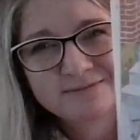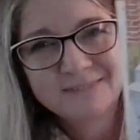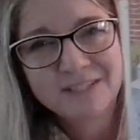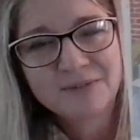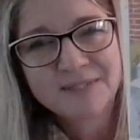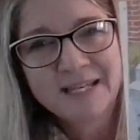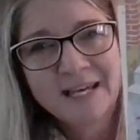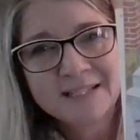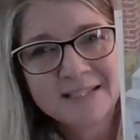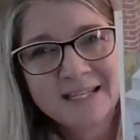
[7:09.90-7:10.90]
You see
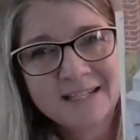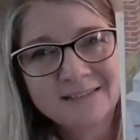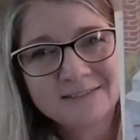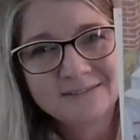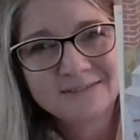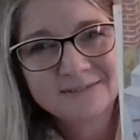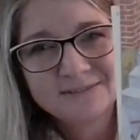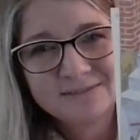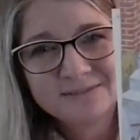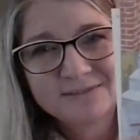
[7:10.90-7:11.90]
Essie?
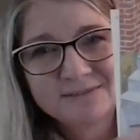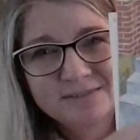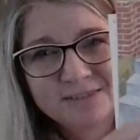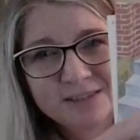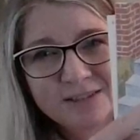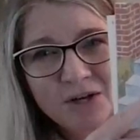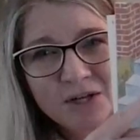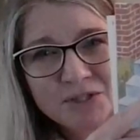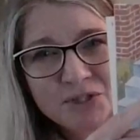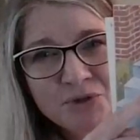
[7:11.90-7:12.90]

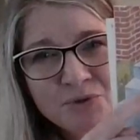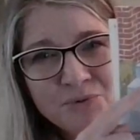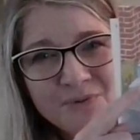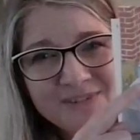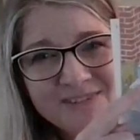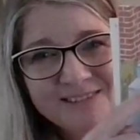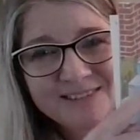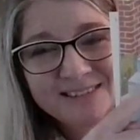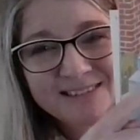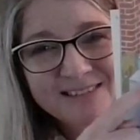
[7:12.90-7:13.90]
On 2,
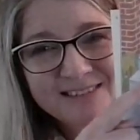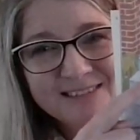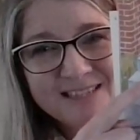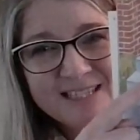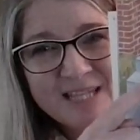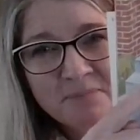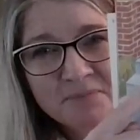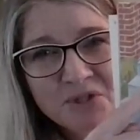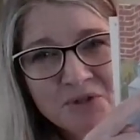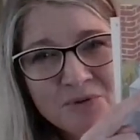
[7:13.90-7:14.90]
step
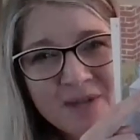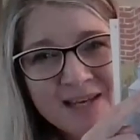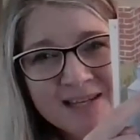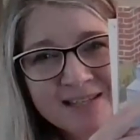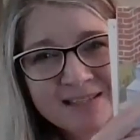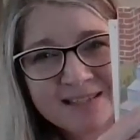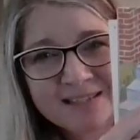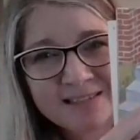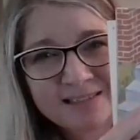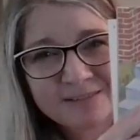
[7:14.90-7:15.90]
2 that is,
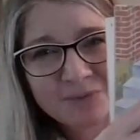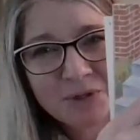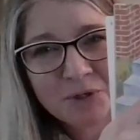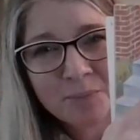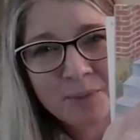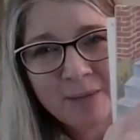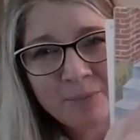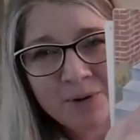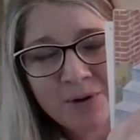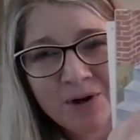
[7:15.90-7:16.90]
with her
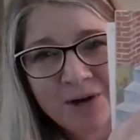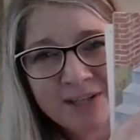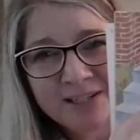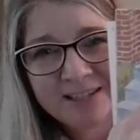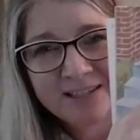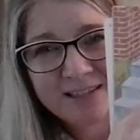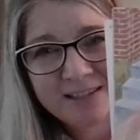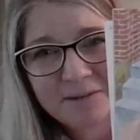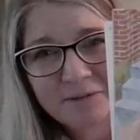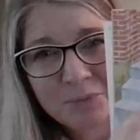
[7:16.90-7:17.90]
paper on
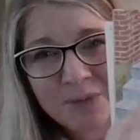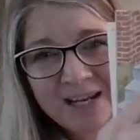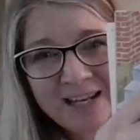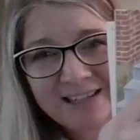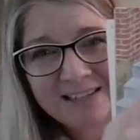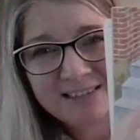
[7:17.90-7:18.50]
3.